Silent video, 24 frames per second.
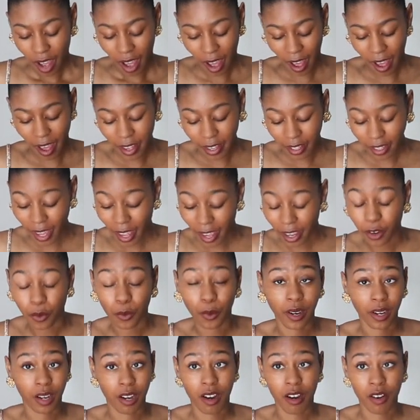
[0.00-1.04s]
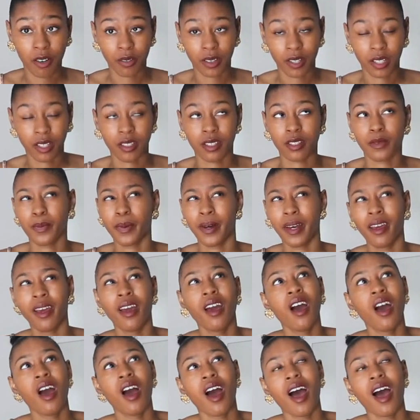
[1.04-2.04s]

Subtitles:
I like Rick Owens, but